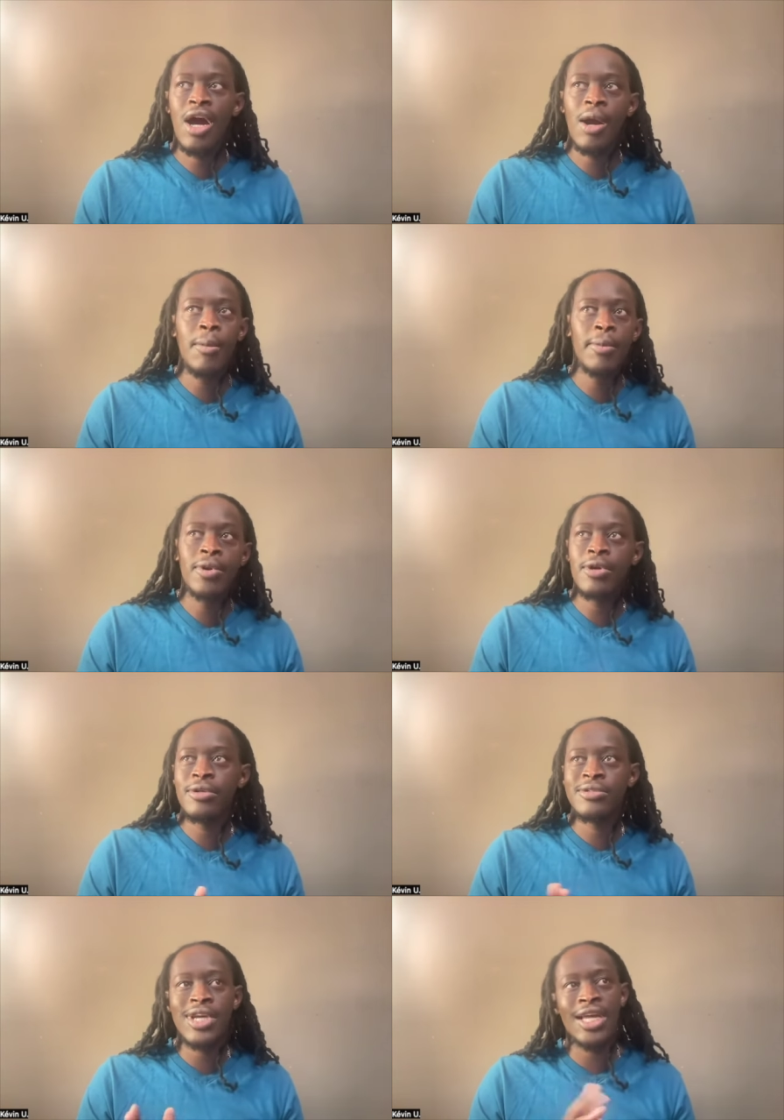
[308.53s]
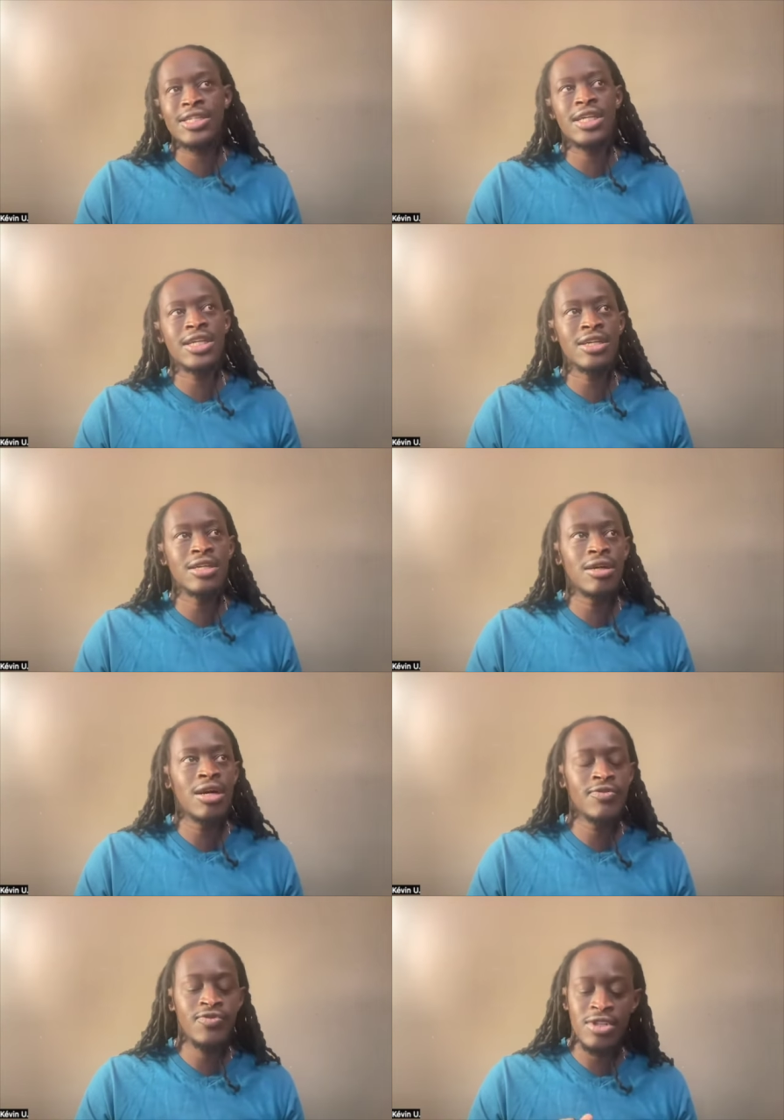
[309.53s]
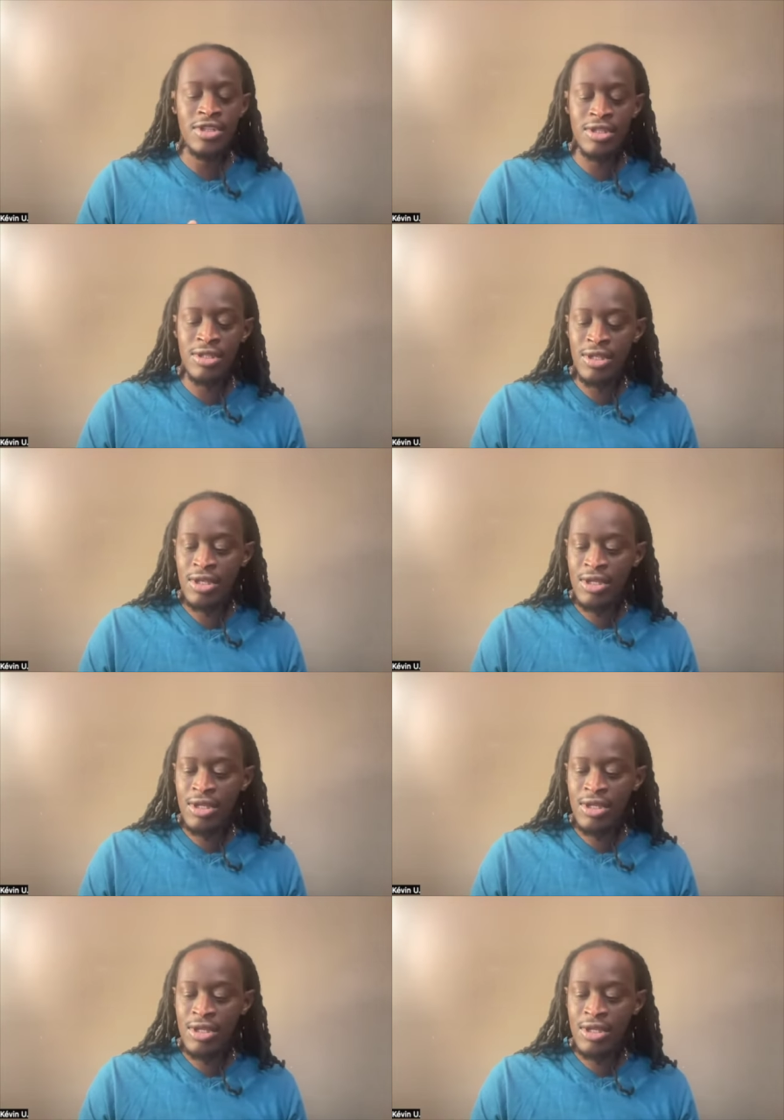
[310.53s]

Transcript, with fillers: I remember kind of shaking it off. And then